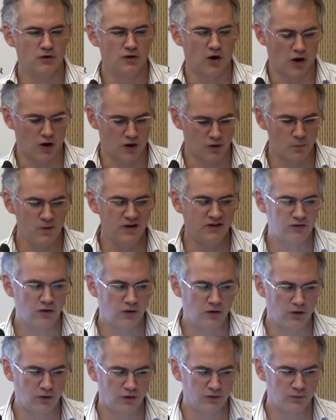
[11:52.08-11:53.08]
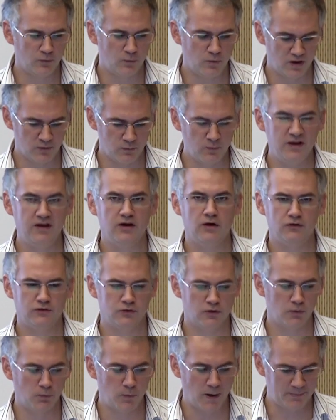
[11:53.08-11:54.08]
Are we told when we go
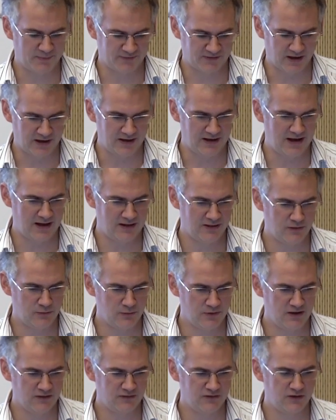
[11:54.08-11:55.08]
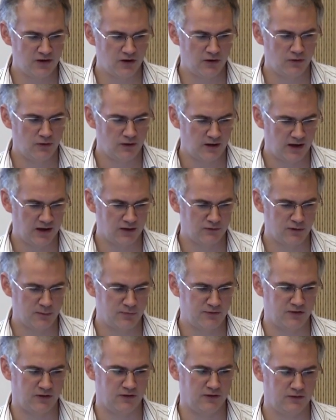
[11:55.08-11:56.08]
to a website and there is no
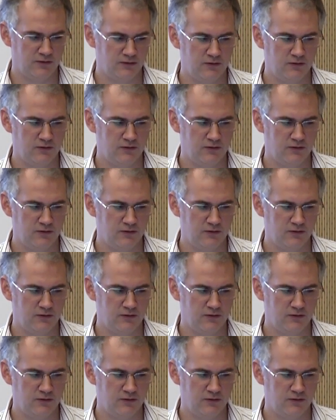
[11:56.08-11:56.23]
encryption?